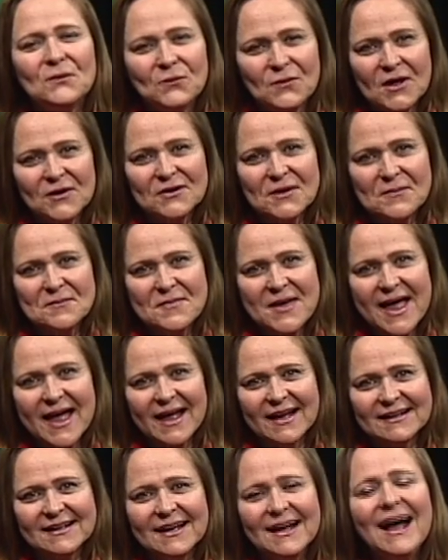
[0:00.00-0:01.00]
Welcome
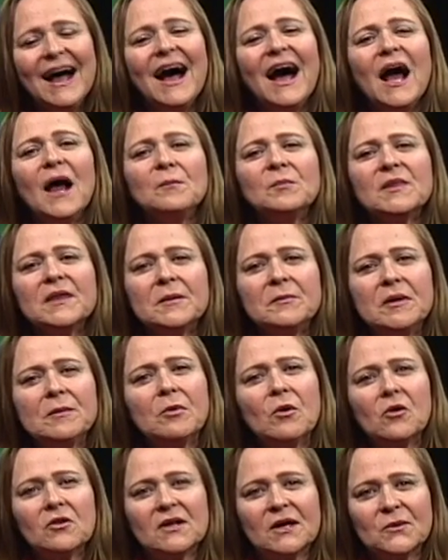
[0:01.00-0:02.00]
back. I'm Libby
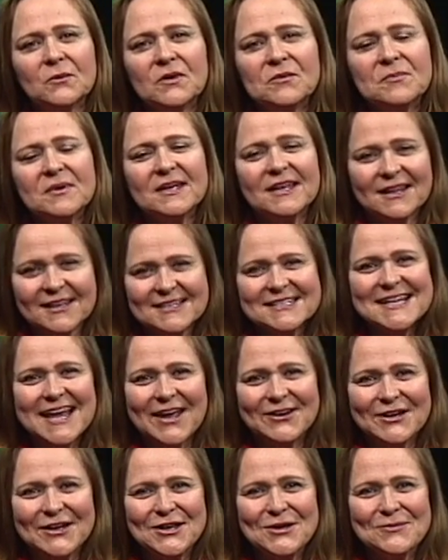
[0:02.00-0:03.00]
Bowling with Pinellas
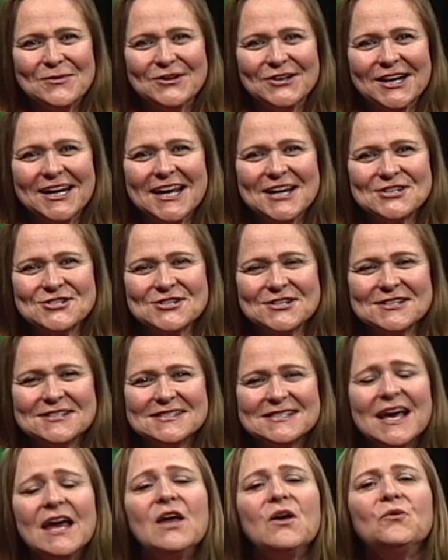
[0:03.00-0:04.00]
County
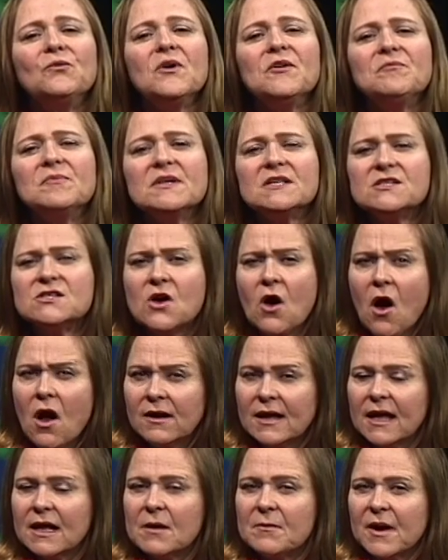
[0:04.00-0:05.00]
Communications. We've been
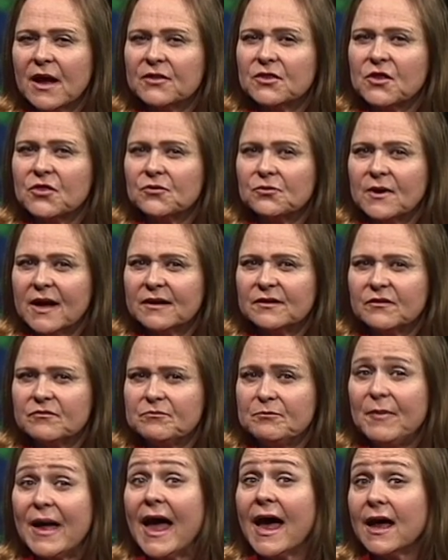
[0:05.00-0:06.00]
talking about the threat
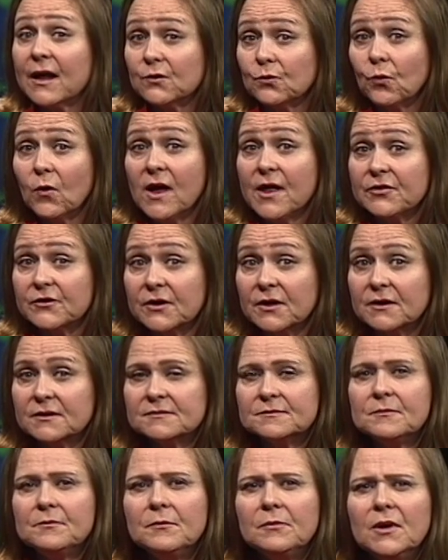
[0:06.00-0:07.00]
of bad weather,
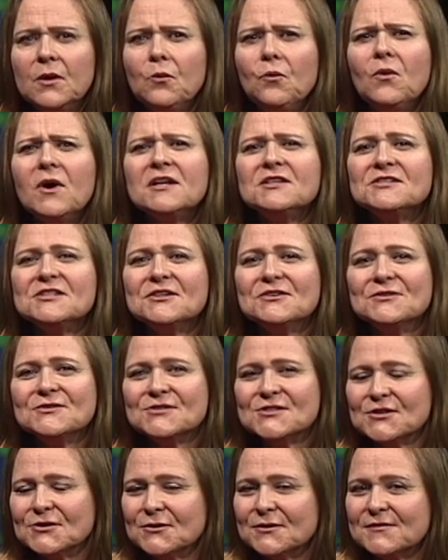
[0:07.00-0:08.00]
but what do you
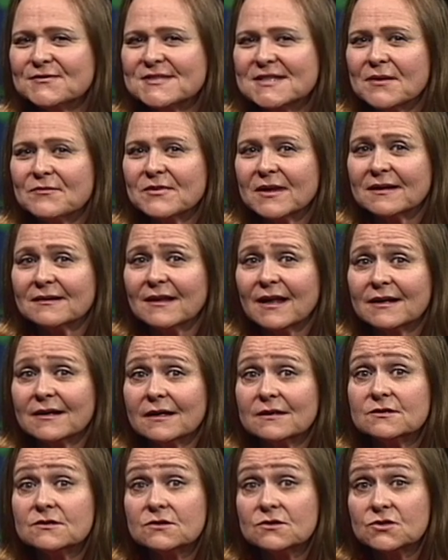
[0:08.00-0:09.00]
do if something like
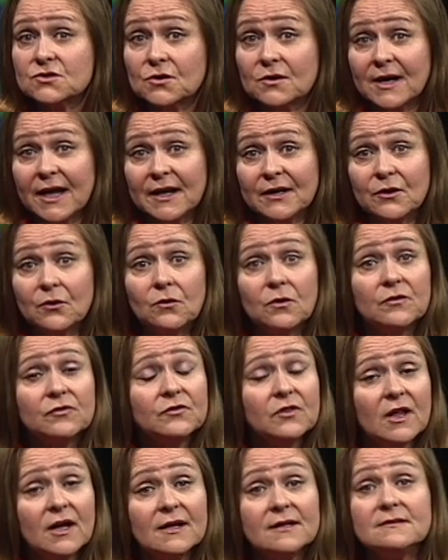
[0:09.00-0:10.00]
a tornado or
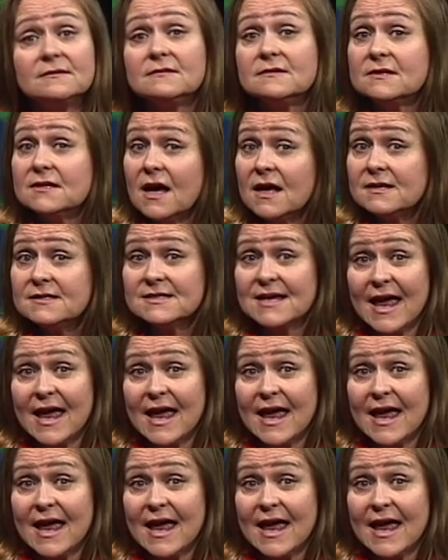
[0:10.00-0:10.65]
flood does